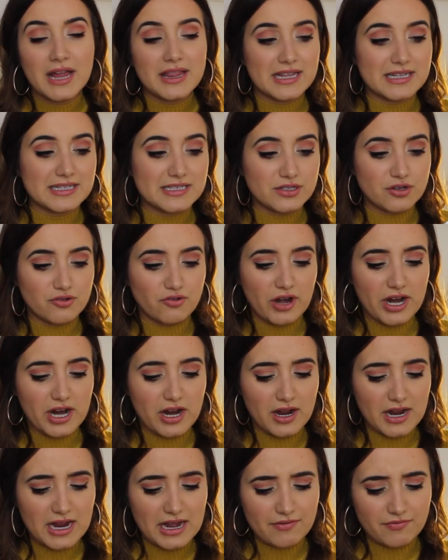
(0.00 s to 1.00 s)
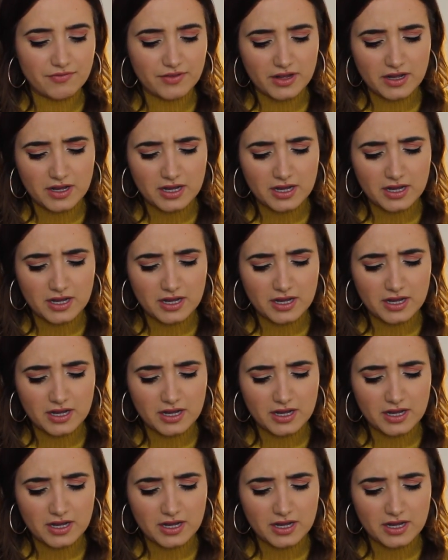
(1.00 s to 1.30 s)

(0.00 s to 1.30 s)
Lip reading: This is great. I have the